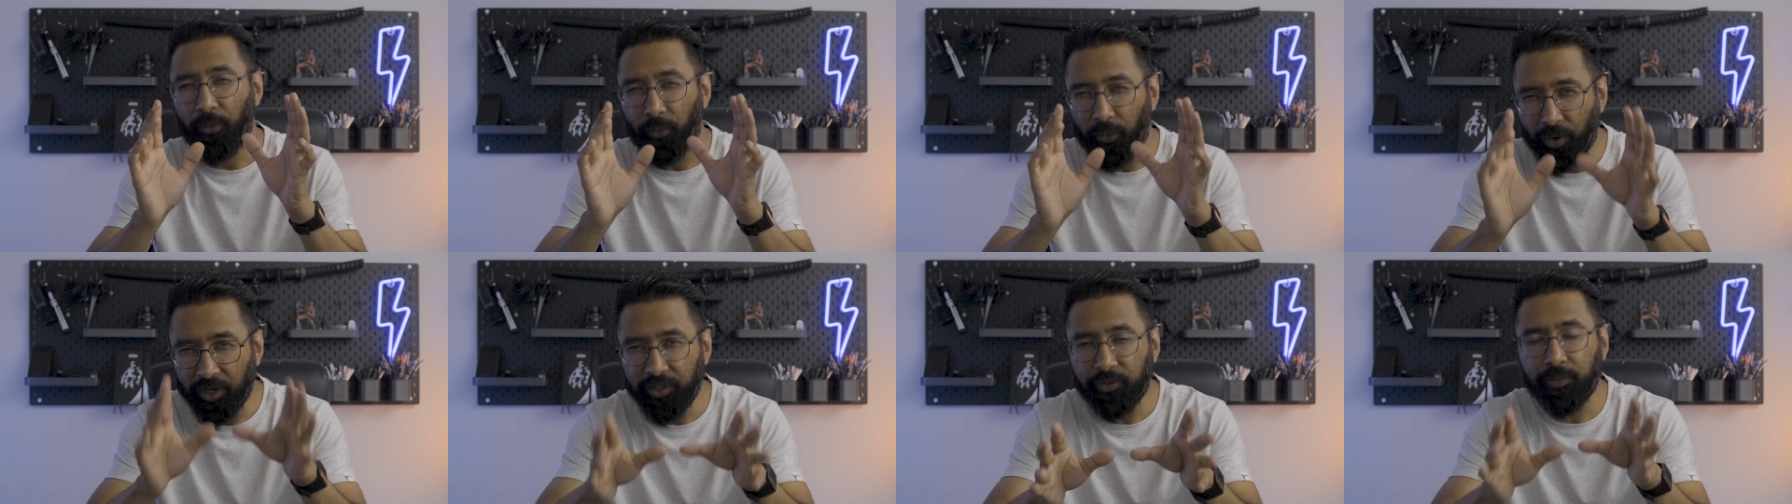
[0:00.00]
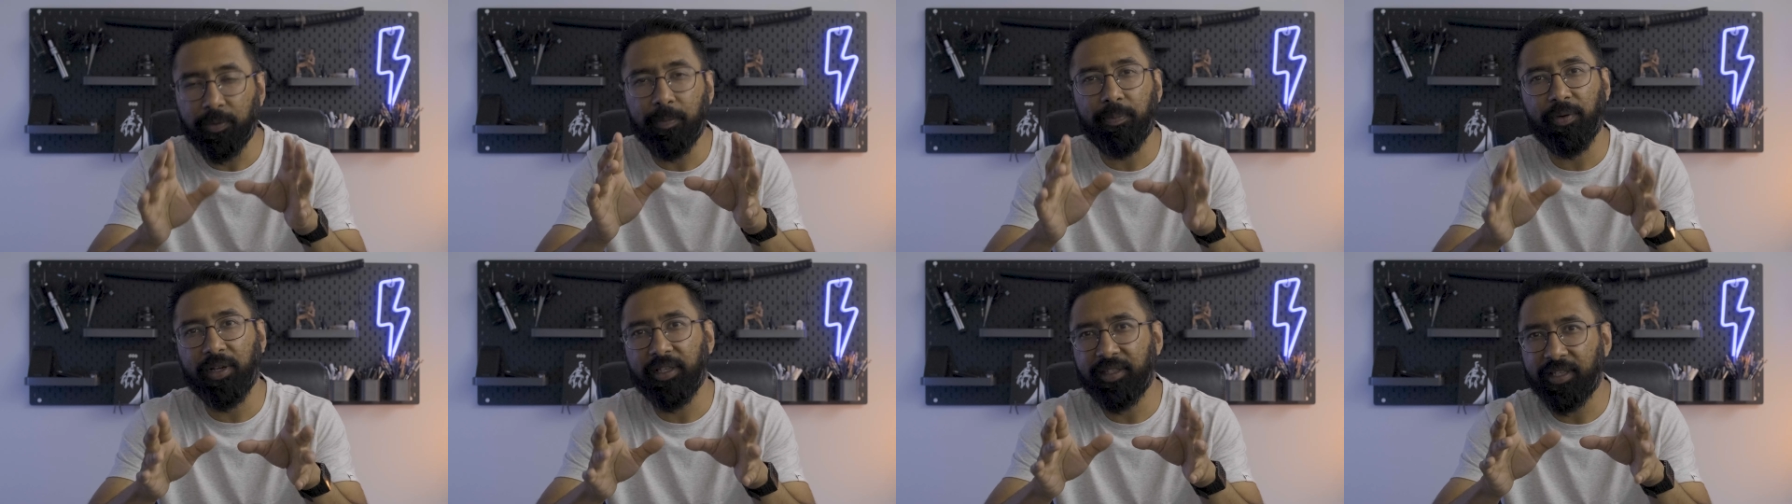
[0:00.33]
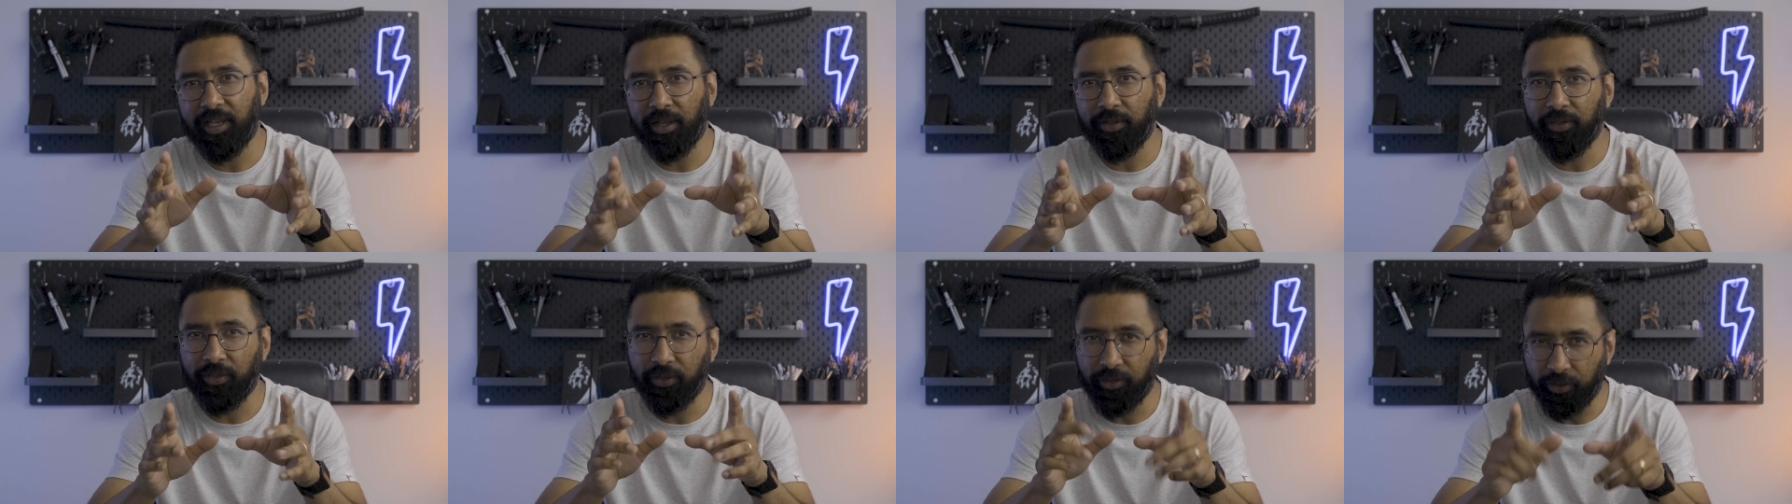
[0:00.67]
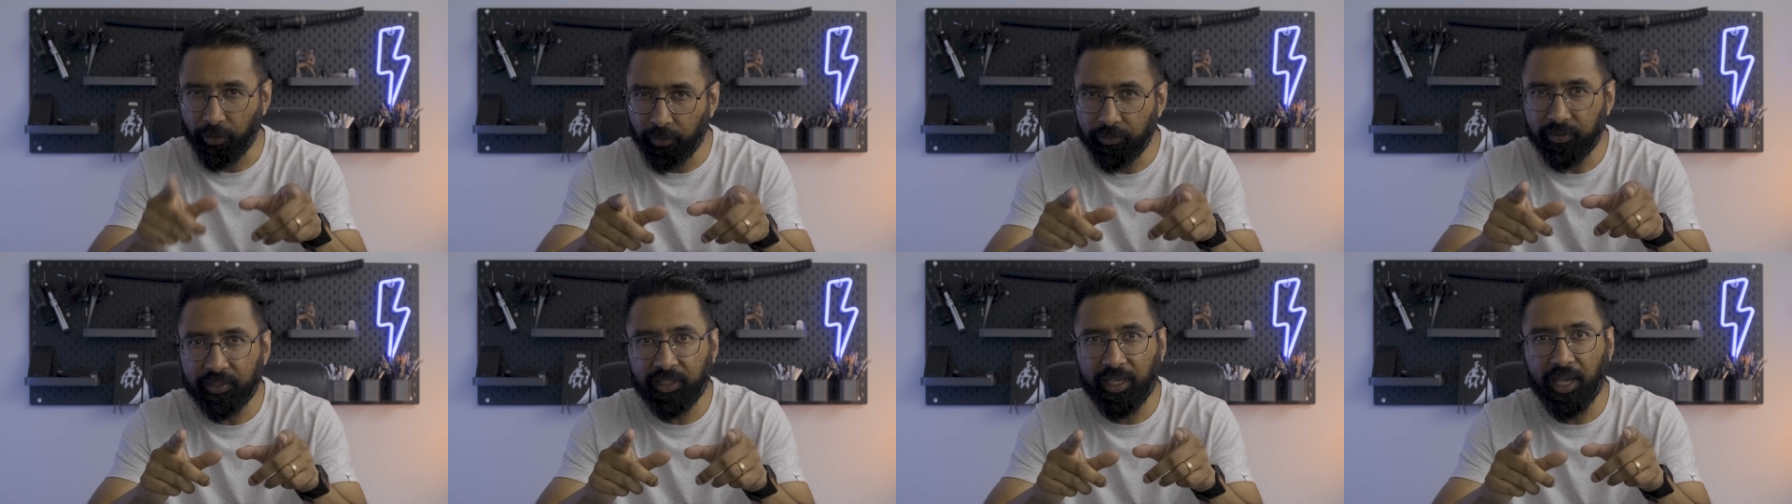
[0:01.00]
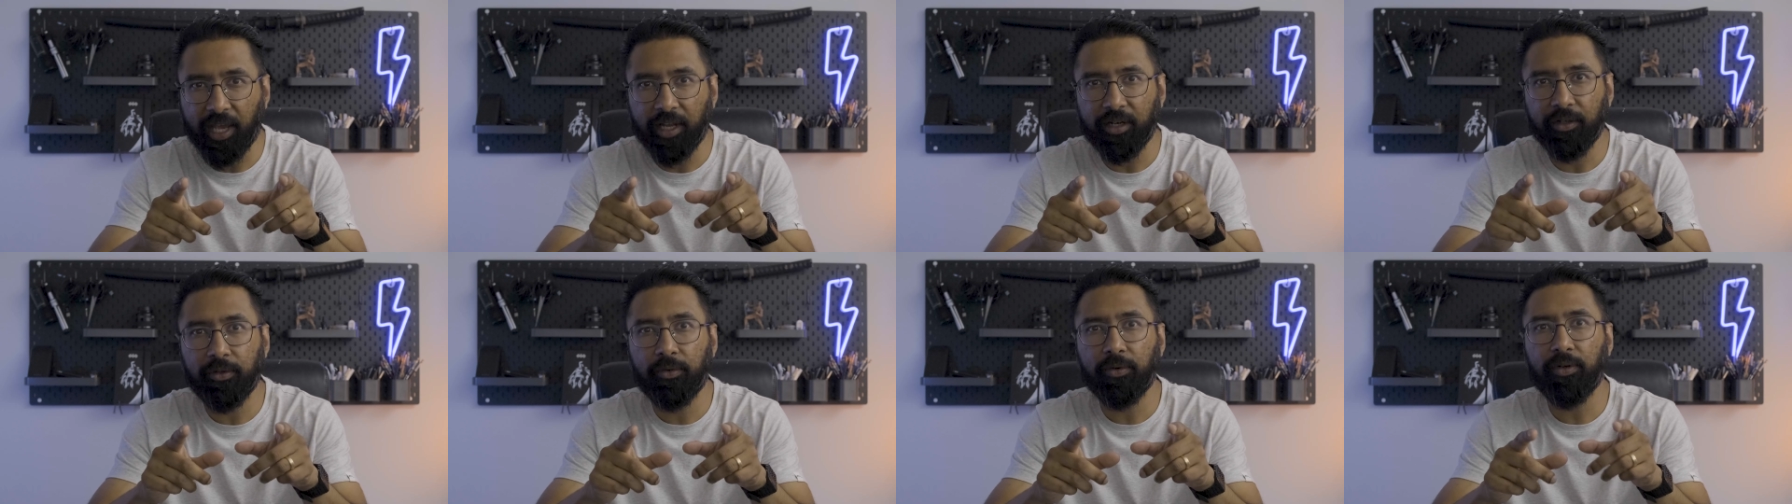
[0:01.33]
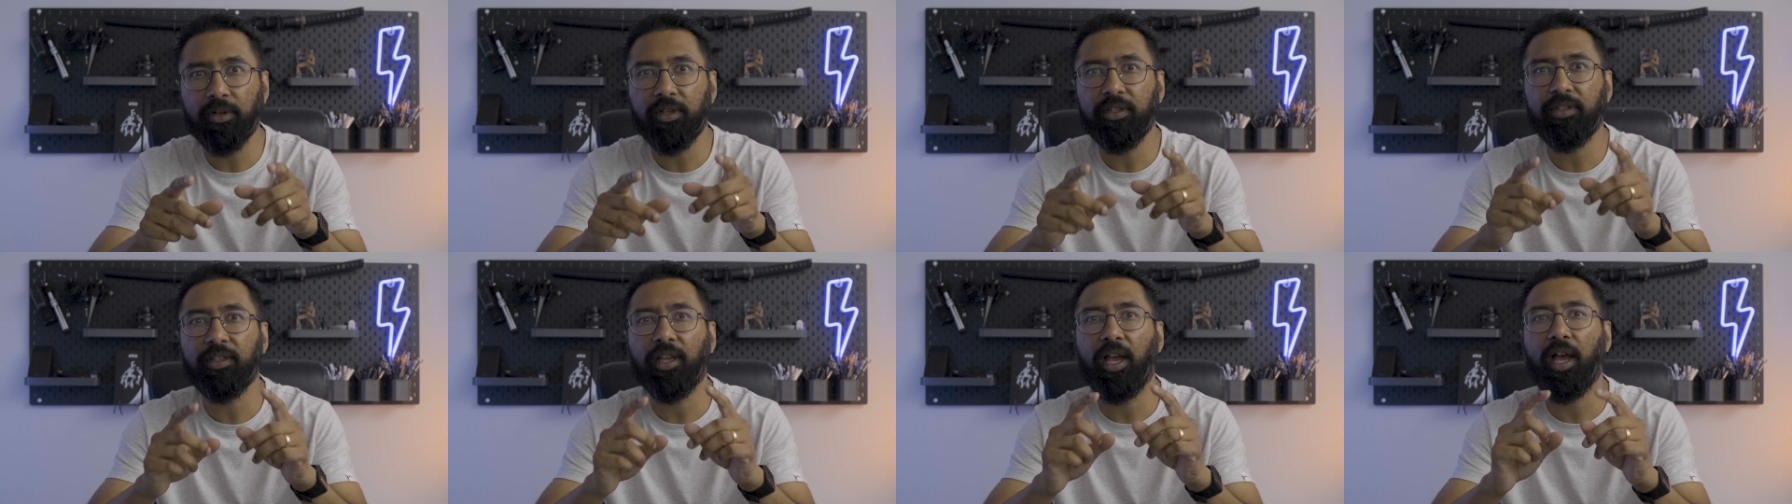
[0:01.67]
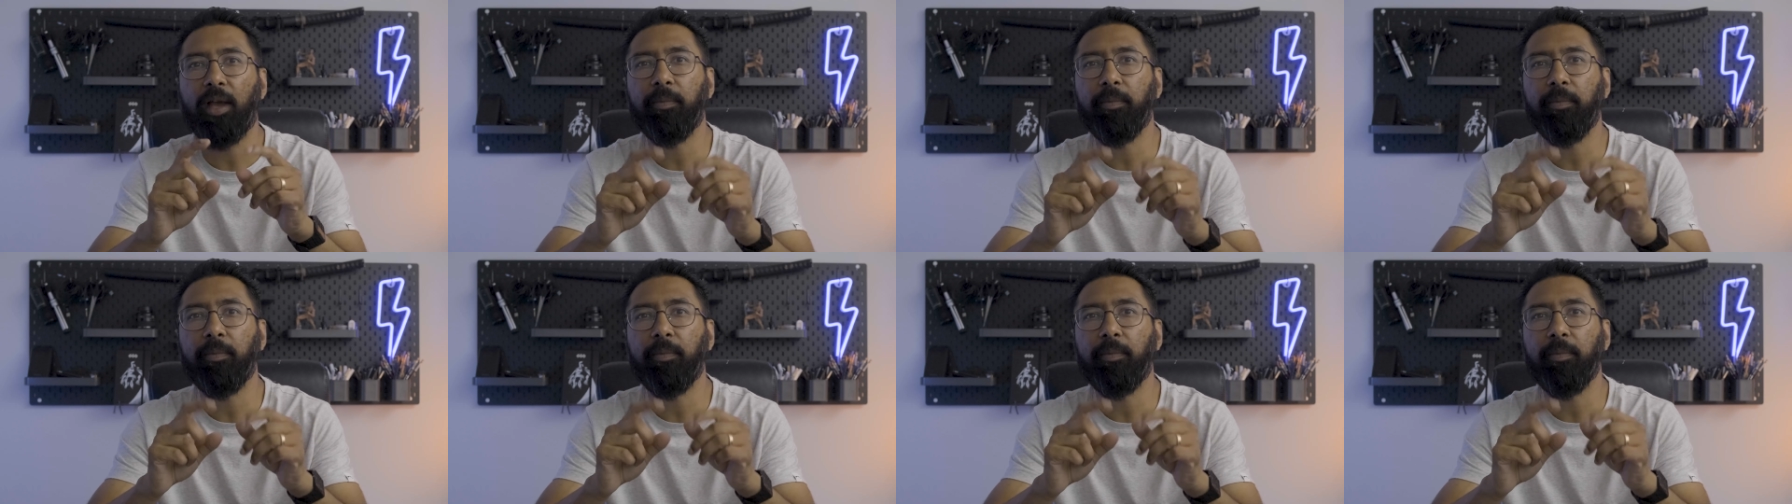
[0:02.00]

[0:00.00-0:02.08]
Once we break down those categories,